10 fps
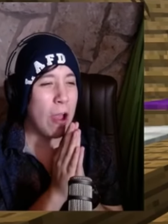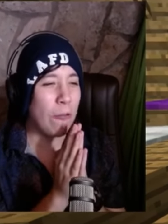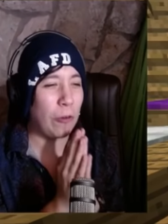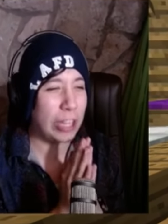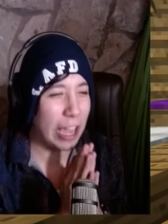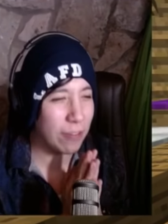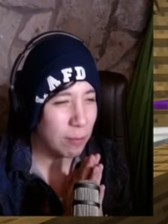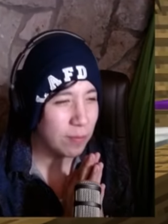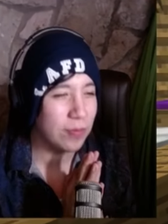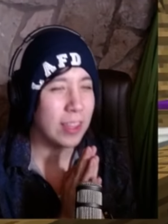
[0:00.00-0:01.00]
Forgive
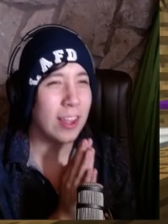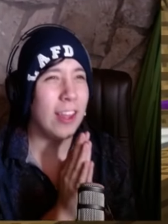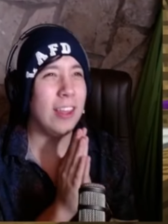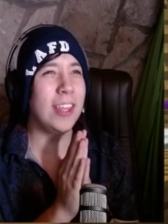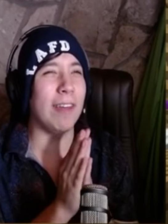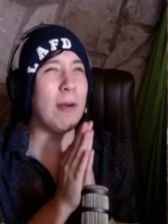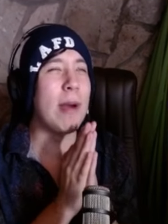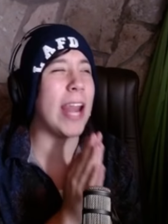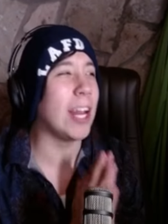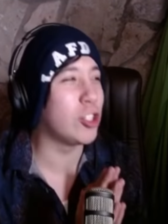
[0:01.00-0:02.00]
them. Give them an
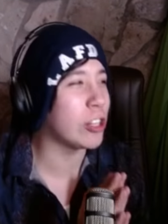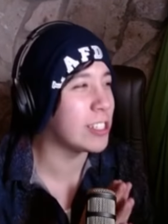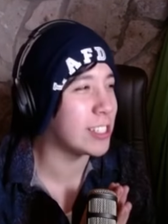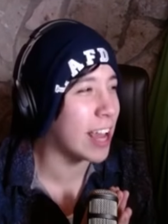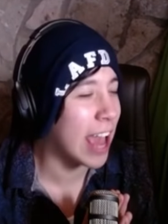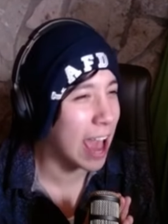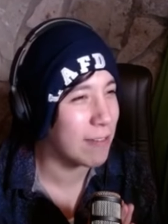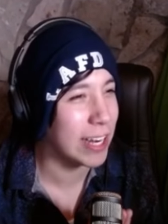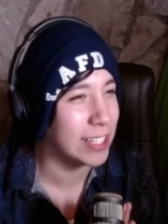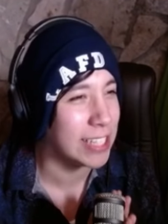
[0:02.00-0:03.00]
entrance to heaven
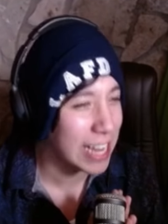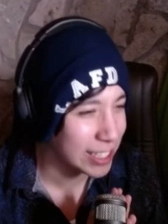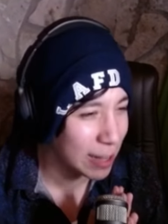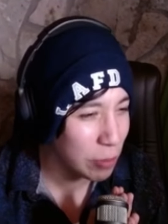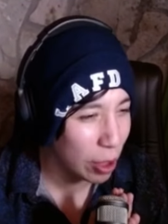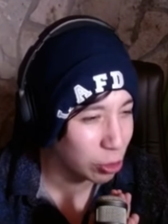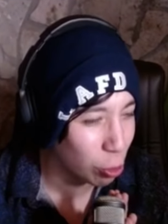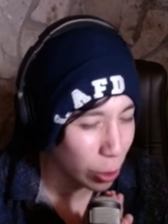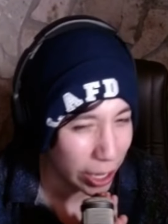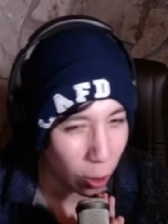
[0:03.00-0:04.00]
and teach them the
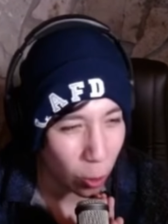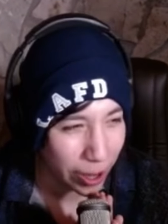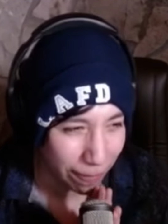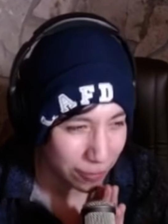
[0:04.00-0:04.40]
real word of